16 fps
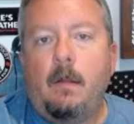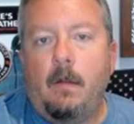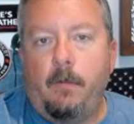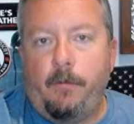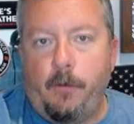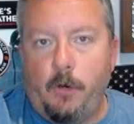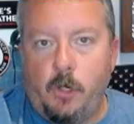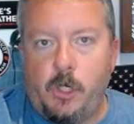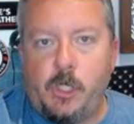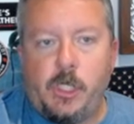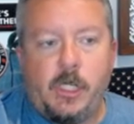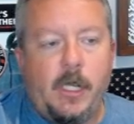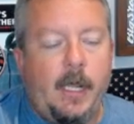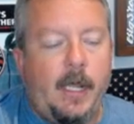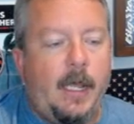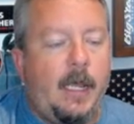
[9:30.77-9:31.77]

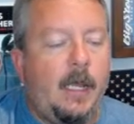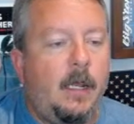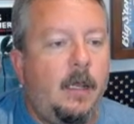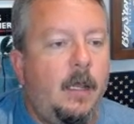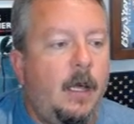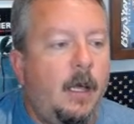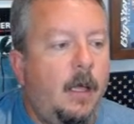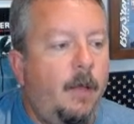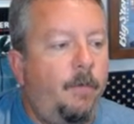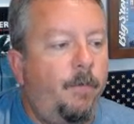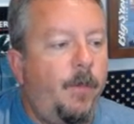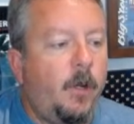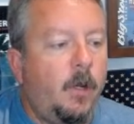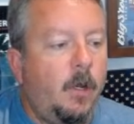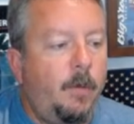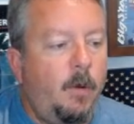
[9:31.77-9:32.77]
first, and
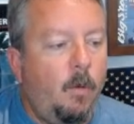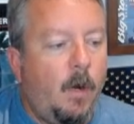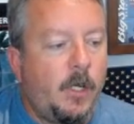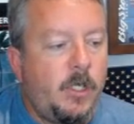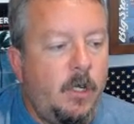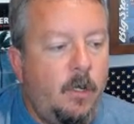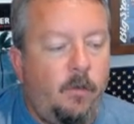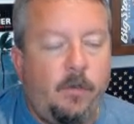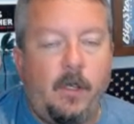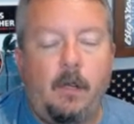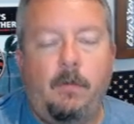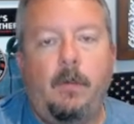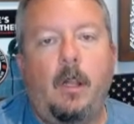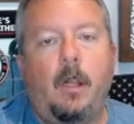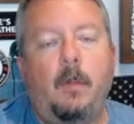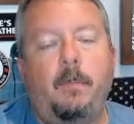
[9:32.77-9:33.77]
they're going to be watching this thing
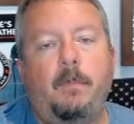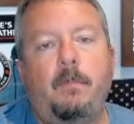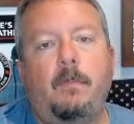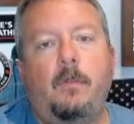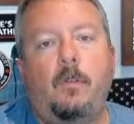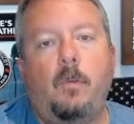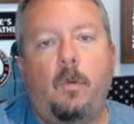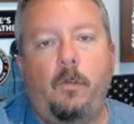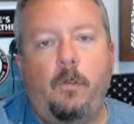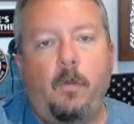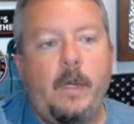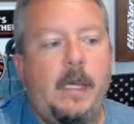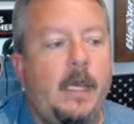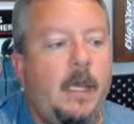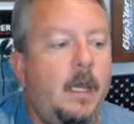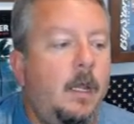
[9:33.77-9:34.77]
develop towards the
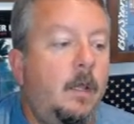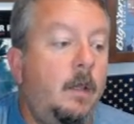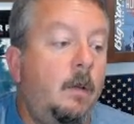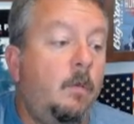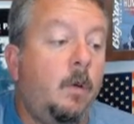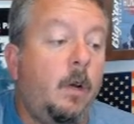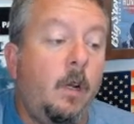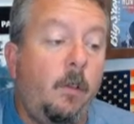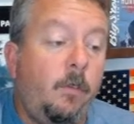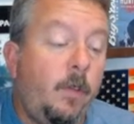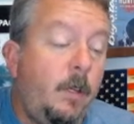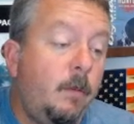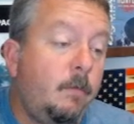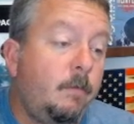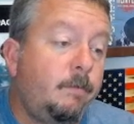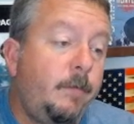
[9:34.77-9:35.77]
weekend, and then we're going to
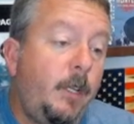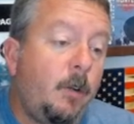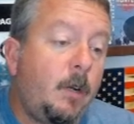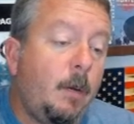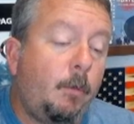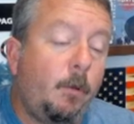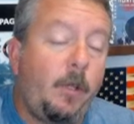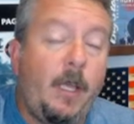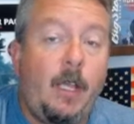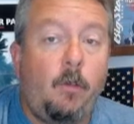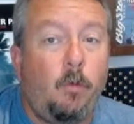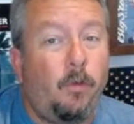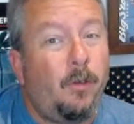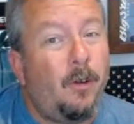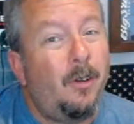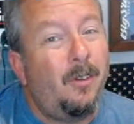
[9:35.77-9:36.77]
see, you know, a couple days
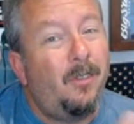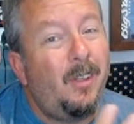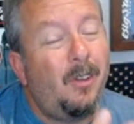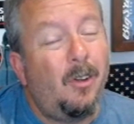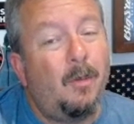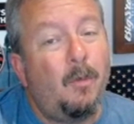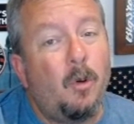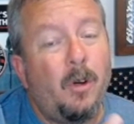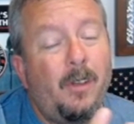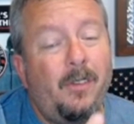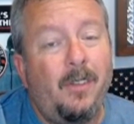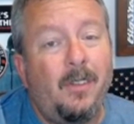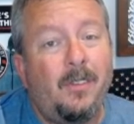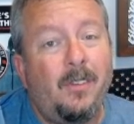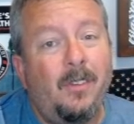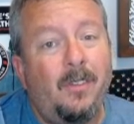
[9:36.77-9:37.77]
we'll start to see a little more
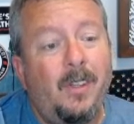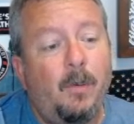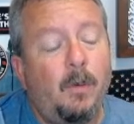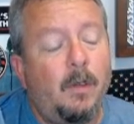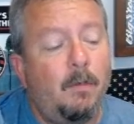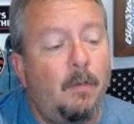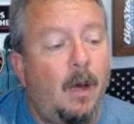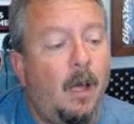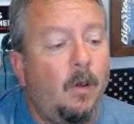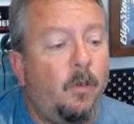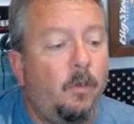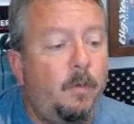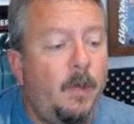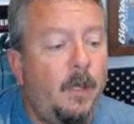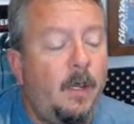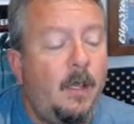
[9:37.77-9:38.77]
consistency with the
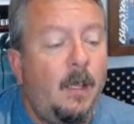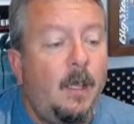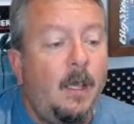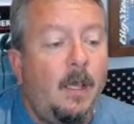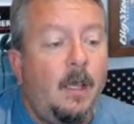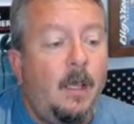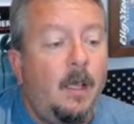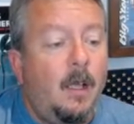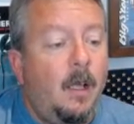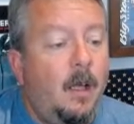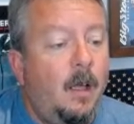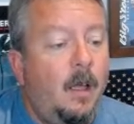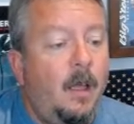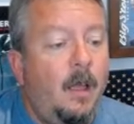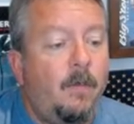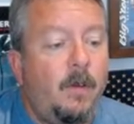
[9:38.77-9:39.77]
models. But
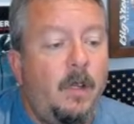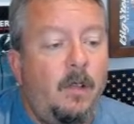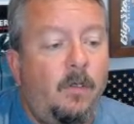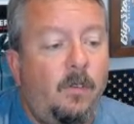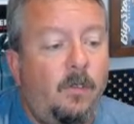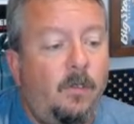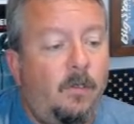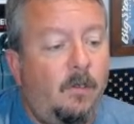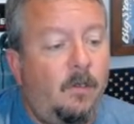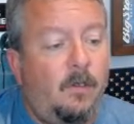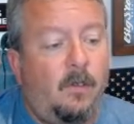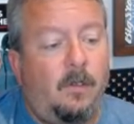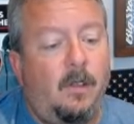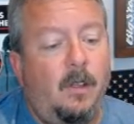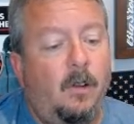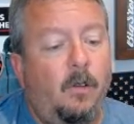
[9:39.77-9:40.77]
every,
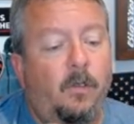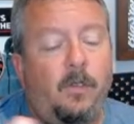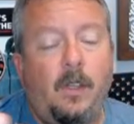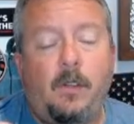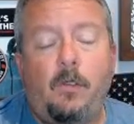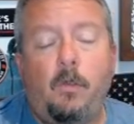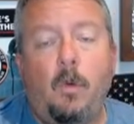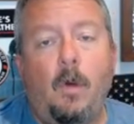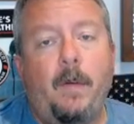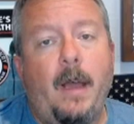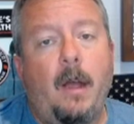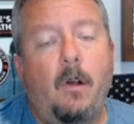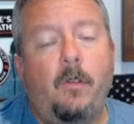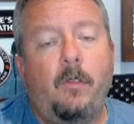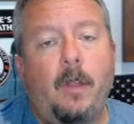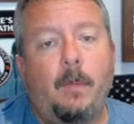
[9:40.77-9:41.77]
you know, 6-12
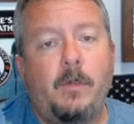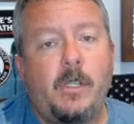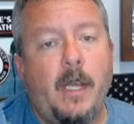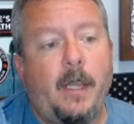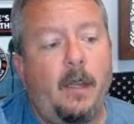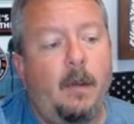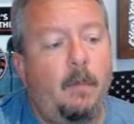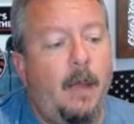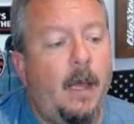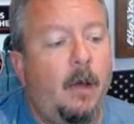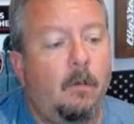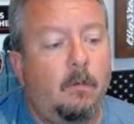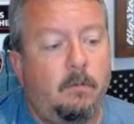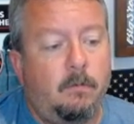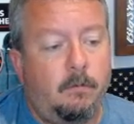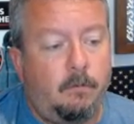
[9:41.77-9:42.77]
hours I'm checking them
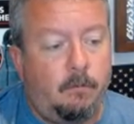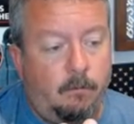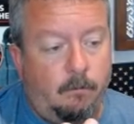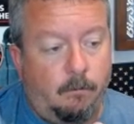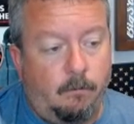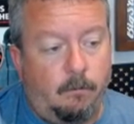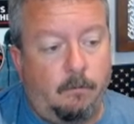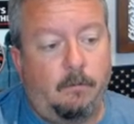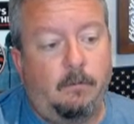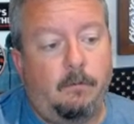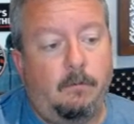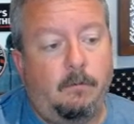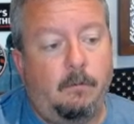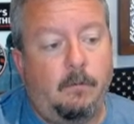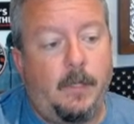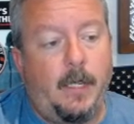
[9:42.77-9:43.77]
out,
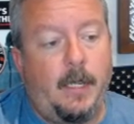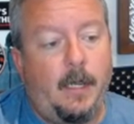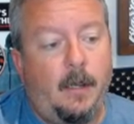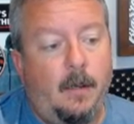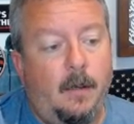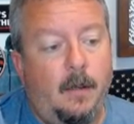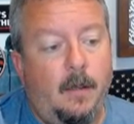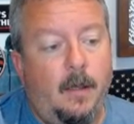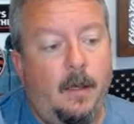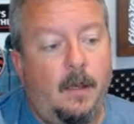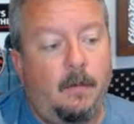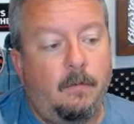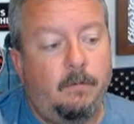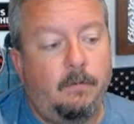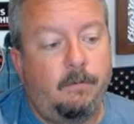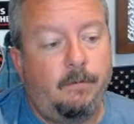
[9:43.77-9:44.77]
and
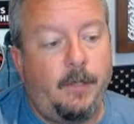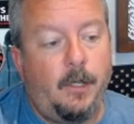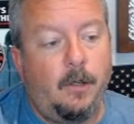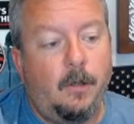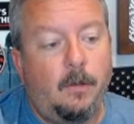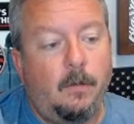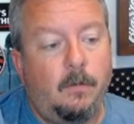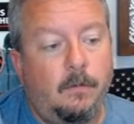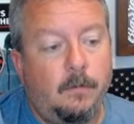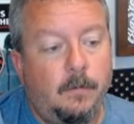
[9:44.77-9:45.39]
you know,